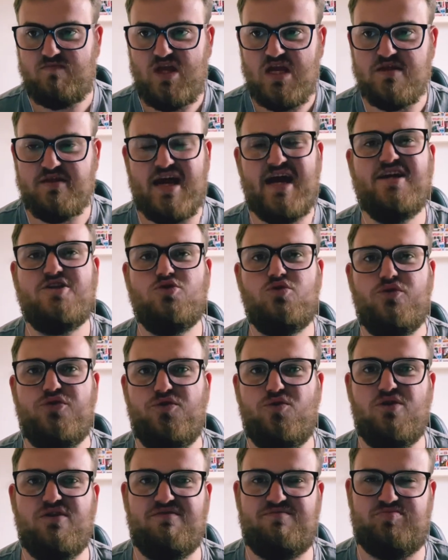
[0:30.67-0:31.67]
the actual
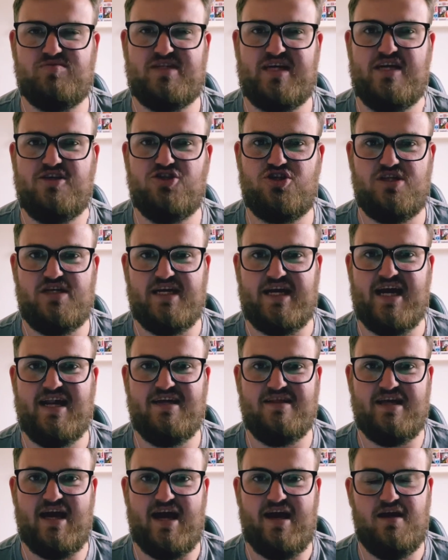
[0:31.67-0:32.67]
thought of potentially
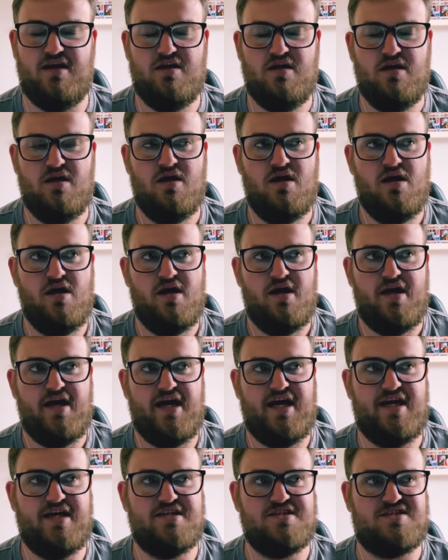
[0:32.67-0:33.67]
getting there
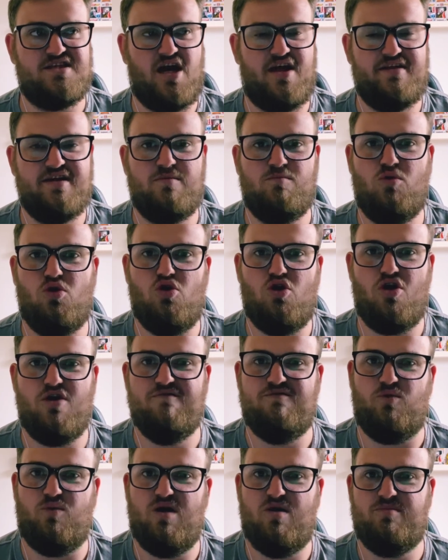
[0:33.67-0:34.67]
is, I think, more
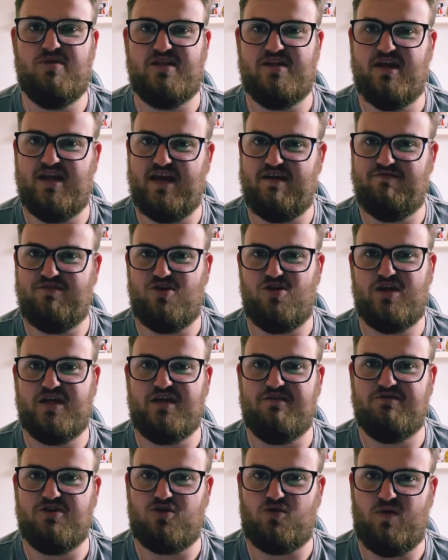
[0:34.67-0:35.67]
overwhelming than even I
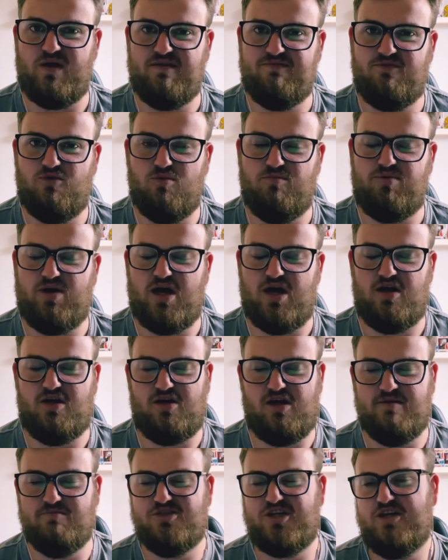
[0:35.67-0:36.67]
give it credit for, but
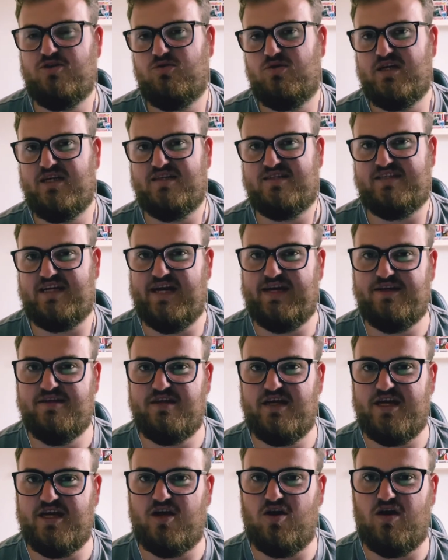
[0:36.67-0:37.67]
I'm genuinely astounded
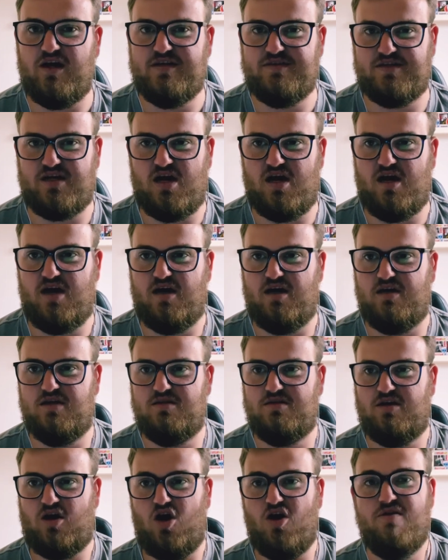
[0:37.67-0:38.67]
that you guys are
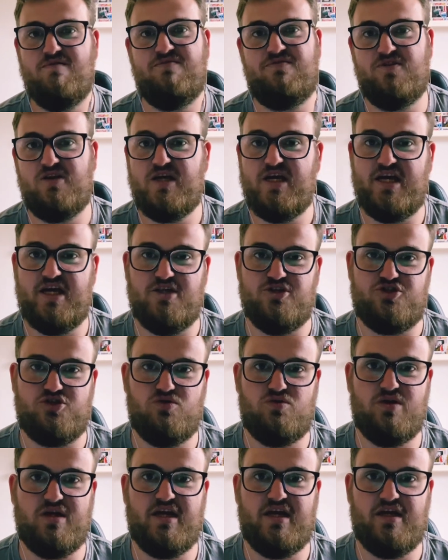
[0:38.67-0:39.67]
hopefully
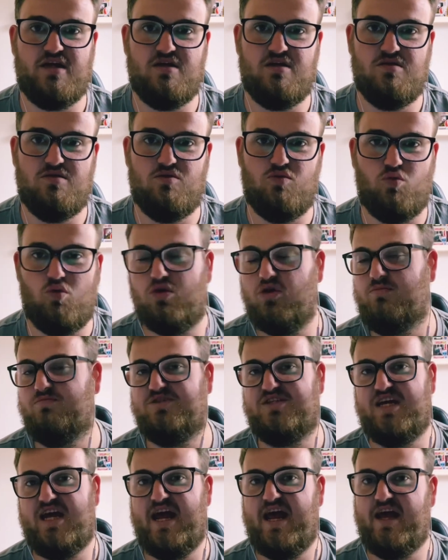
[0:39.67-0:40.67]
enjoying what I'm
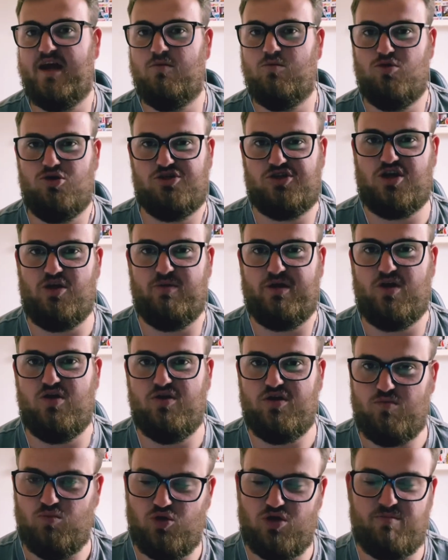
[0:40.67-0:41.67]
saying and what's going
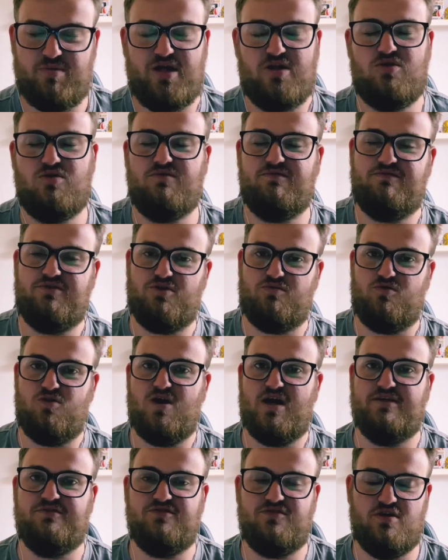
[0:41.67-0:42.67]
on and want to be along for the
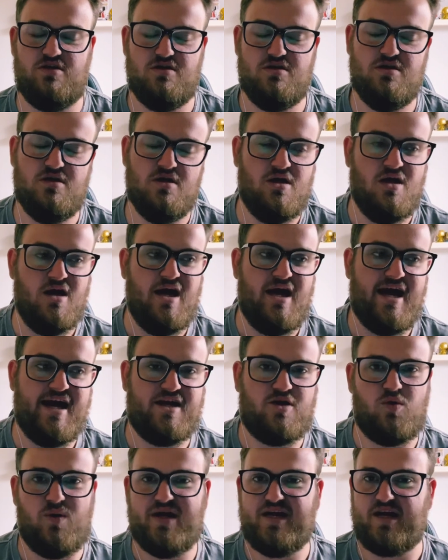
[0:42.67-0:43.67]
ride. So a
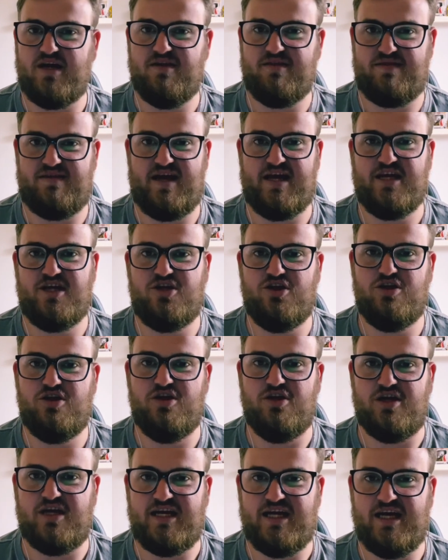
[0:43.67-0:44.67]
quick thank
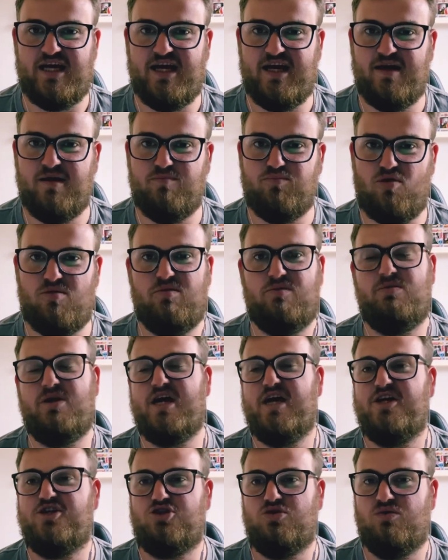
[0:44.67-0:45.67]
you here, probably
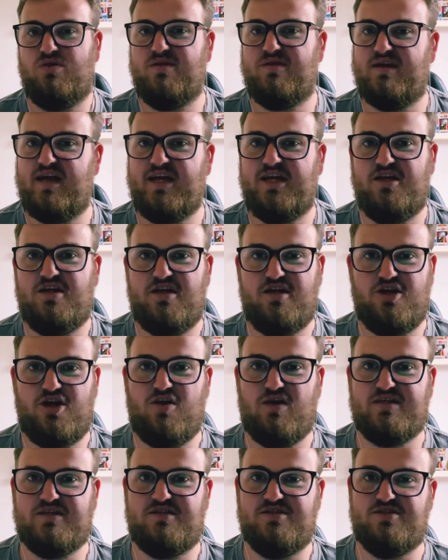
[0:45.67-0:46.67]
a shorter thank you than you
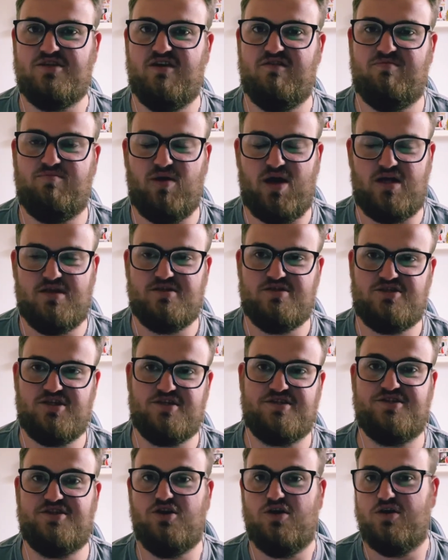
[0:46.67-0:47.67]
guys deserve, but
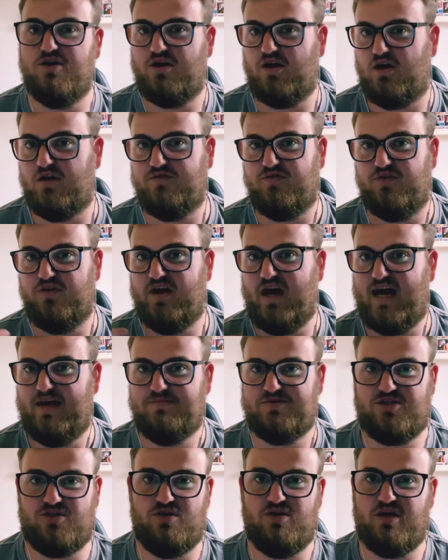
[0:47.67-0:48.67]
just know that I do
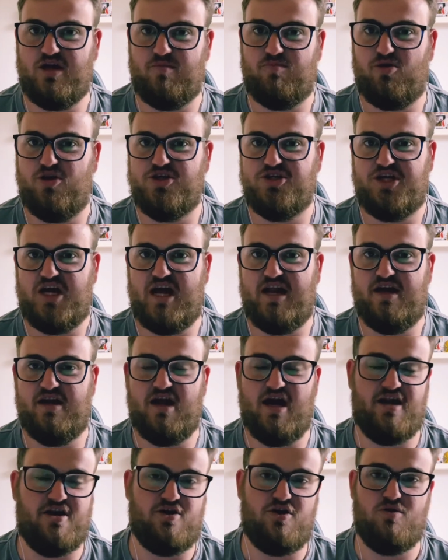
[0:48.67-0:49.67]
absolutely appreciate it,
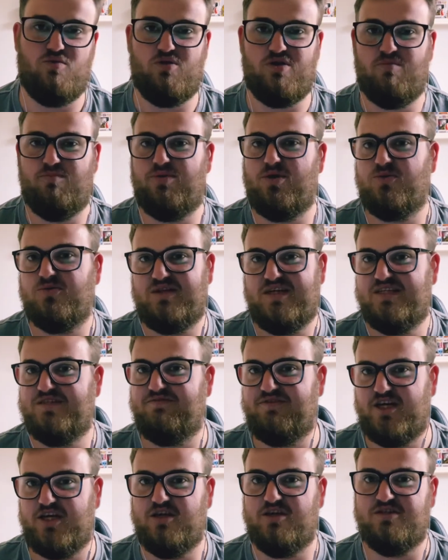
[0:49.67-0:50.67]
and I don't want to bog these
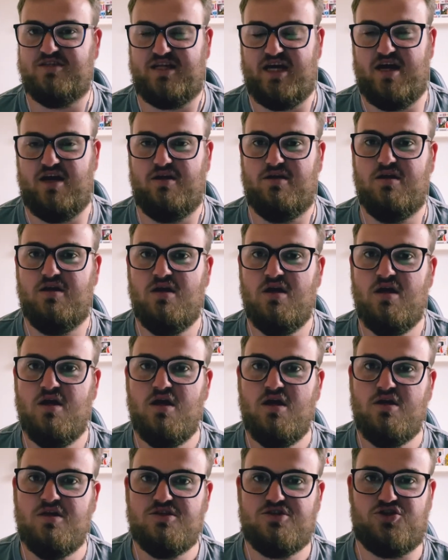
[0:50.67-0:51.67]
videos down
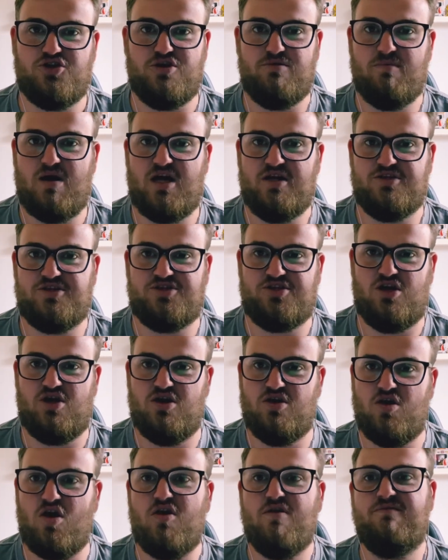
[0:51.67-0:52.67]
too much,
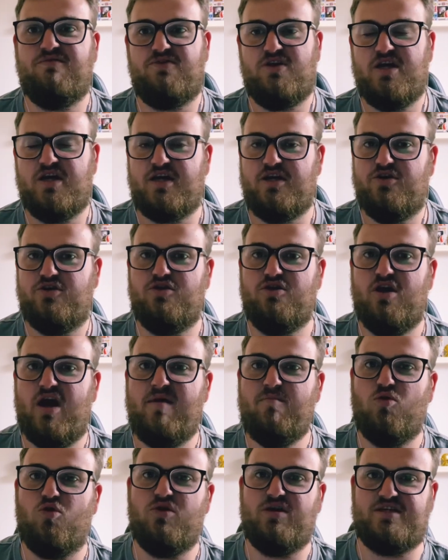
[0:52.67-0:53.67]
so hopefully I can do a
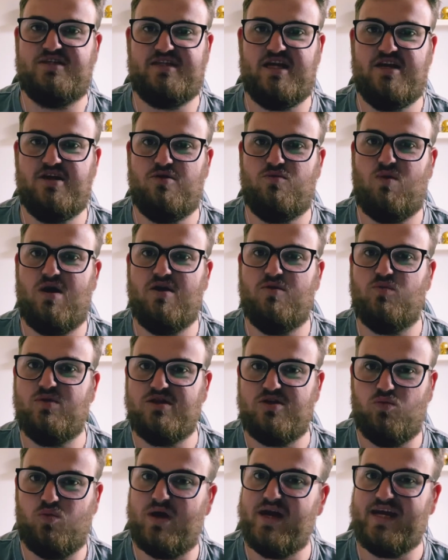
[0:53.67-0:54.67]
more extended one with
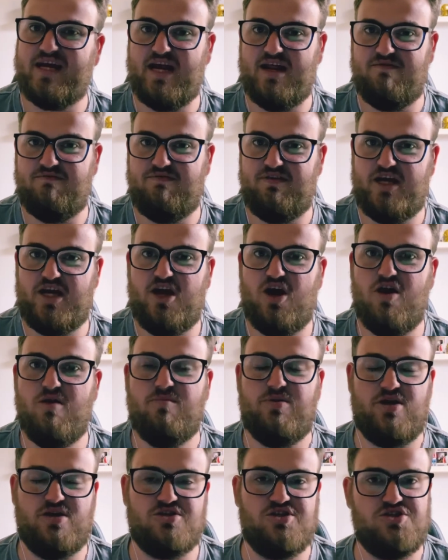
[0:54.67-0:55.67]
the weekend video,
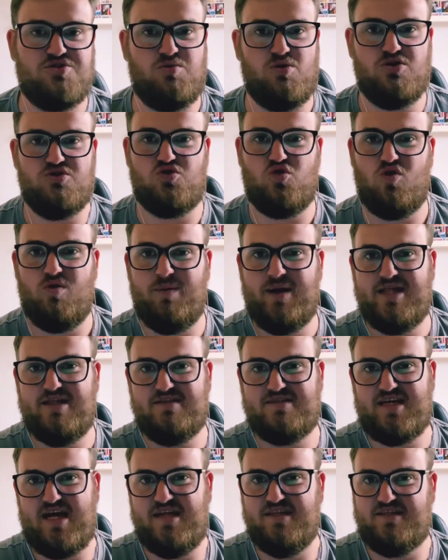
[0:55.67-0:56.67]
but I just want to talk about the
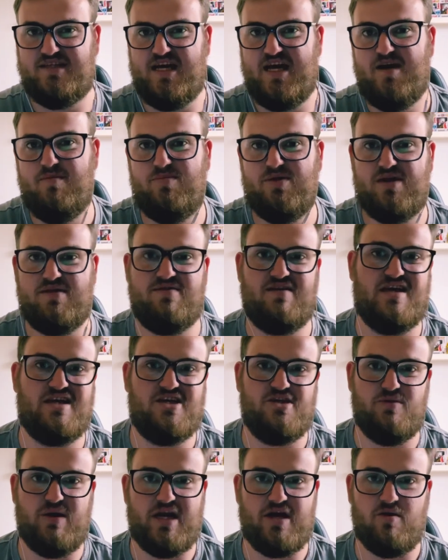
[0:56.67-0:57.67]
Saints here, but a thank
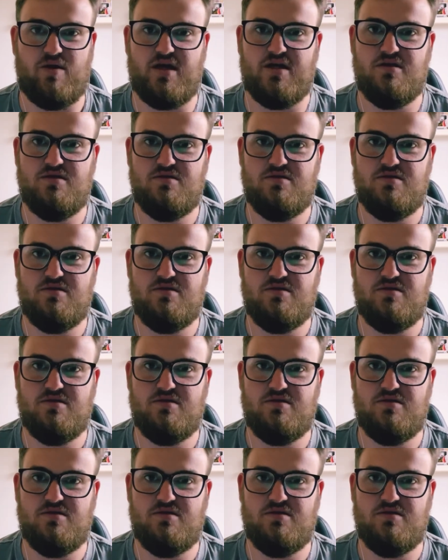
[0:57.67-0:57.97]
you anyway.